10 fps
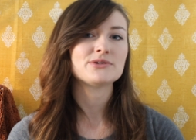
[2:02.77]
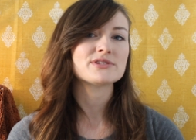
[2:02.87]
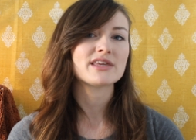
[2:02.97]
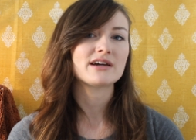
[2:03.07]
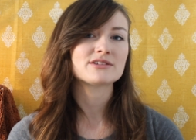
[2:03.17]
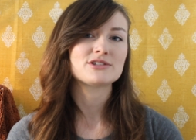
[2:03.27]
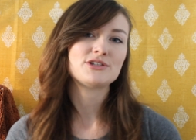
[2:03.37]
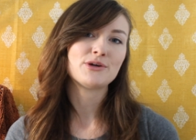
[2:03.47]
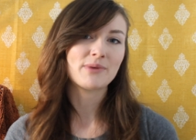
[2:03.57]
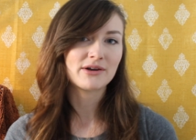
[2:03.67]
use that
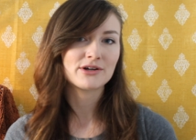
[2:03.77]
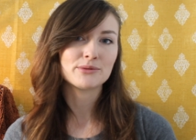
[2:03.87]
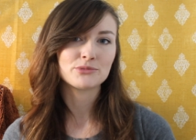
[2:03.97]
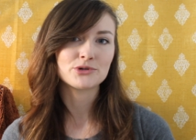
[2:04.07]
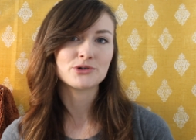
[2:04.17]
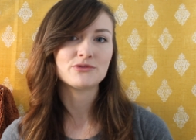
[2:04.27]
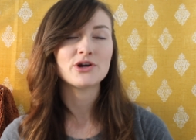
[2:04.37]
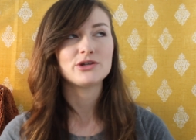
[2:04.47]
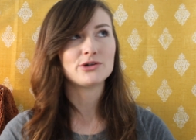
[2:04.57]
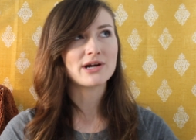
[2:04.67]
to better improve
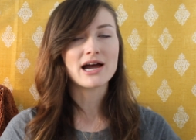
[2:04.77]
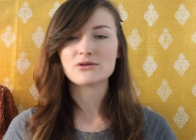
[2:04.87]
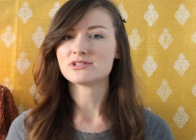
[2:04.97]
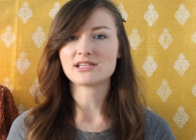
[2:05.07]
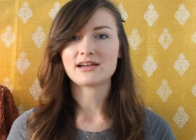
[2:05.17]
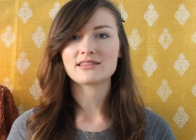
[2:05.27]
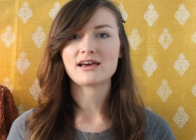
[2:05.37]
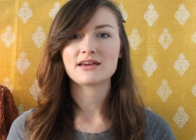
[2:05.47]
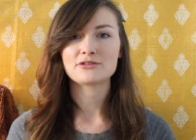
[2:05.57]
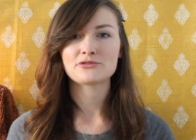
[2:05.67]
your outside
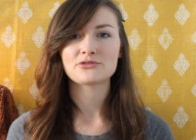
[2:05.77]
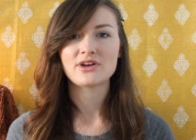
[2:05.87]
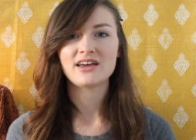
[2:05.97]
life.